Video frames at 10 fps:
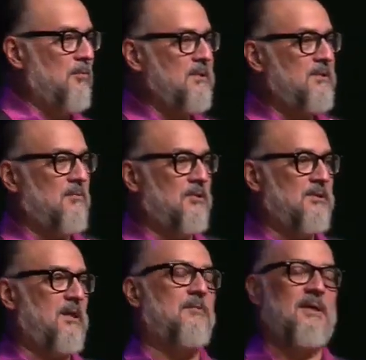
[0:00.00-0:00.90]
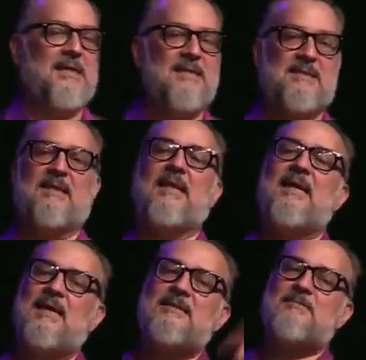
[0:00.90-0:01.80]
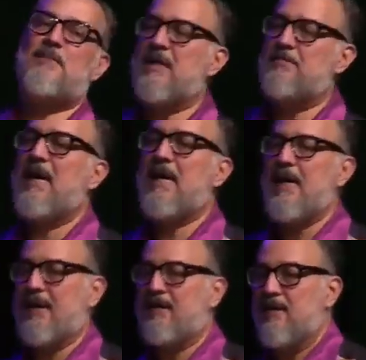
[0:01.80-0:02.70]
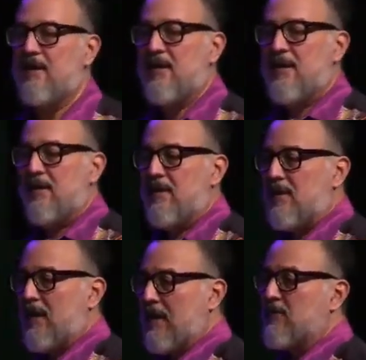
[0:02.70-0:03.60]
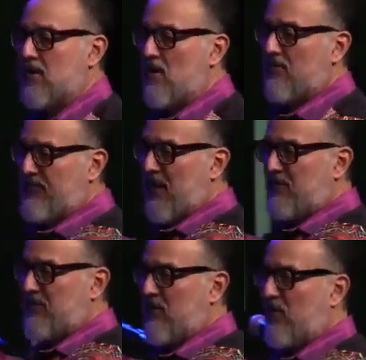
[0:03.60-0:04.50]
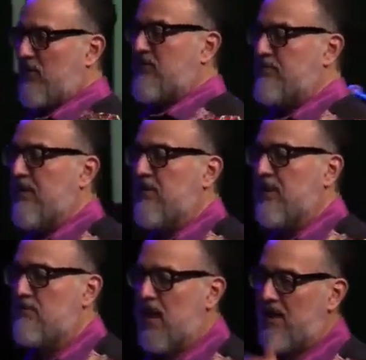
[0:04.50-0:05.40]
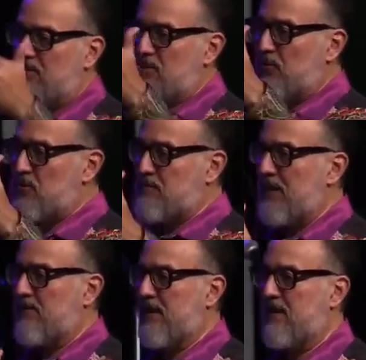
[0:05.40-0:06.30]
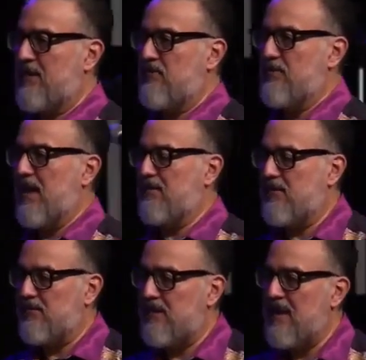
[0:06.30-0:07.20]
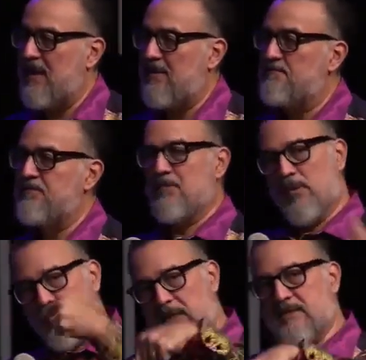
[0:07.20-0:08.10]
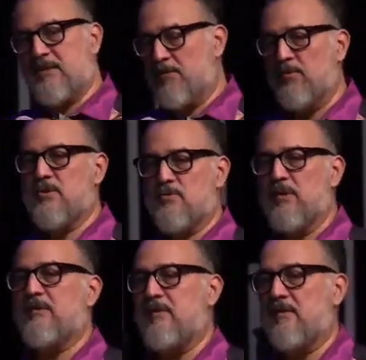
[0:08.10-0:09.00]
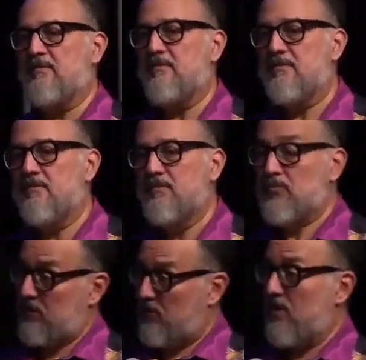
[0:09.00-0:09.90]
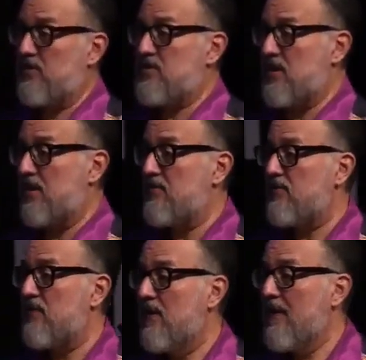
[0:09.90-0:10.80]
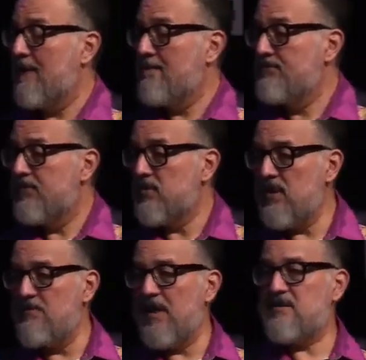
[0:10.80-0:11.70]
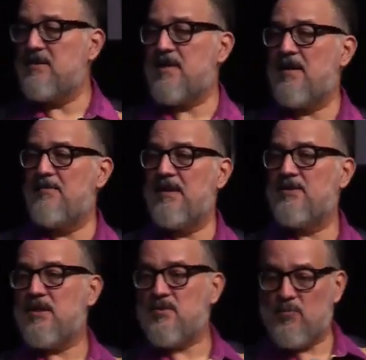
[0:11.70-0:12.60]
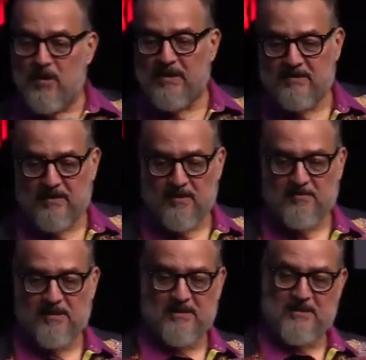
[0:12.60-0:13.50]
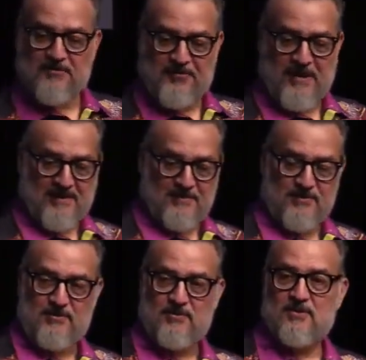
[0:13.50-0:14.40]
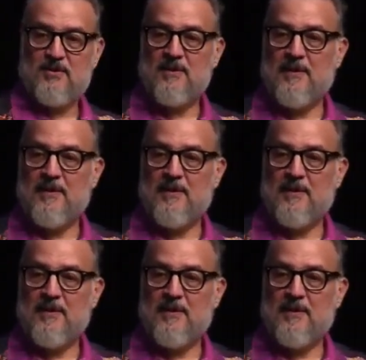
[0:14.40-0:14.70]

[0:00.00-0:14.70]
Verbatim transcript: Wisdom was there when he said, Let us make man. And he was talking Father, Son, Holy Spirit, body, soul, spirit, he's about to create. But wisdom was with him. That's what the word says. So he makes a statement. He says, Wisdom is a defense.